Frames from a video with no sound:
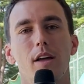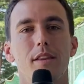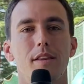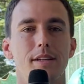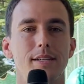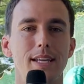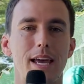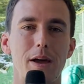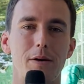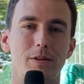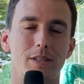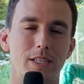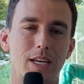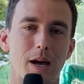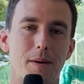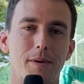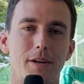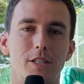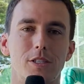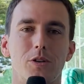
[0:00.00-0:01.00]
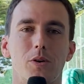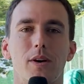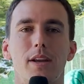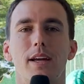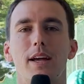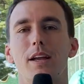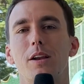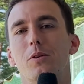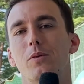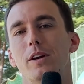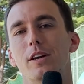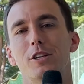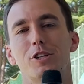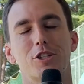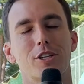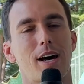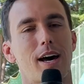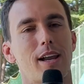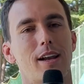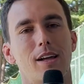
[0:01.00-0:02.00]
The day was coming to an end. We had
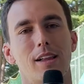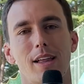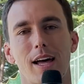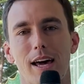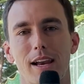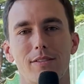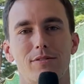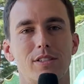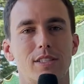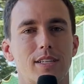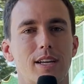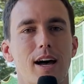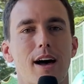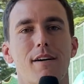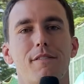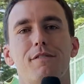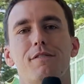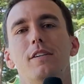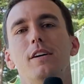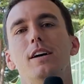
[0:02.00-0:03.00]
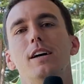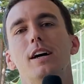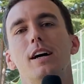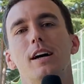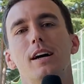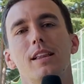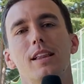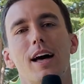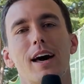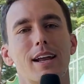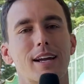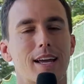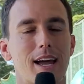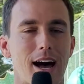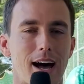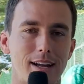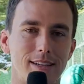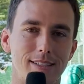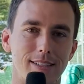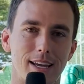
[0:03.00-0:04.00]
shot a lot of stuff, a lot of
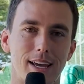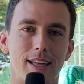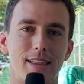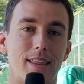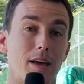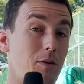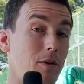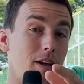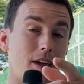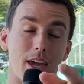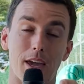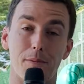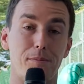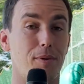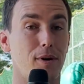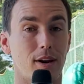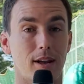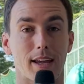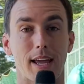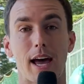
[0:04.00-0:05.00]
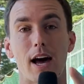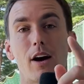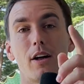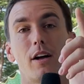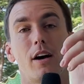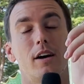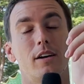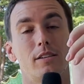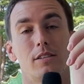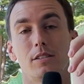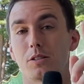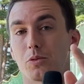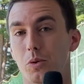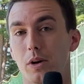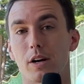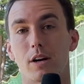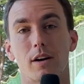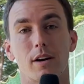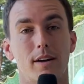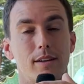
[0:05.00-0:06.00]
content that we keep putting out on
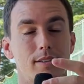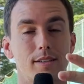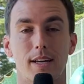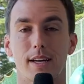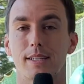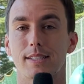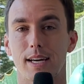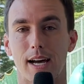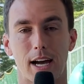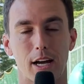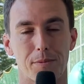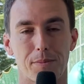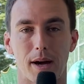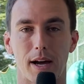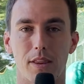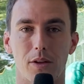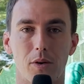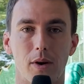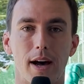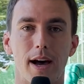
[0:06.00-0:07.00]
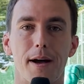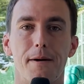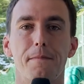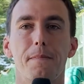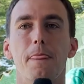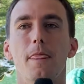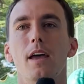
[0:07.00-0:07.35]
Twitter and TikTok, by the way.